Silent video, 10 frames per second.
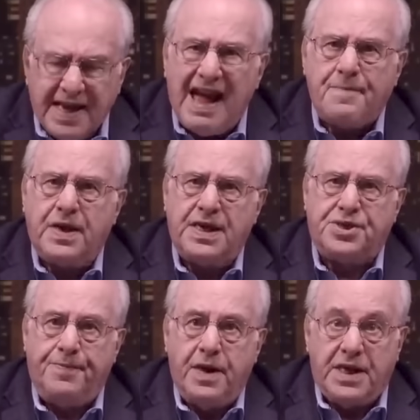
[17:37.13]
Capitalism
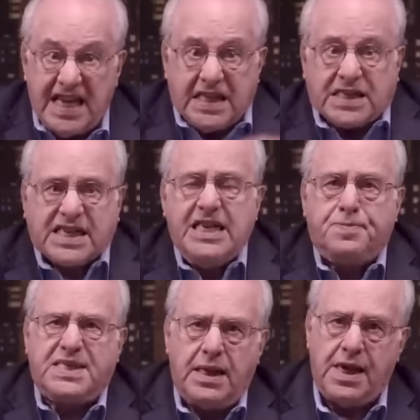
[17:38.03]
needs to keep
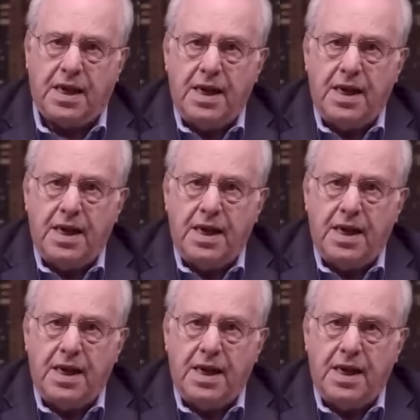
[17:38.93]
selling.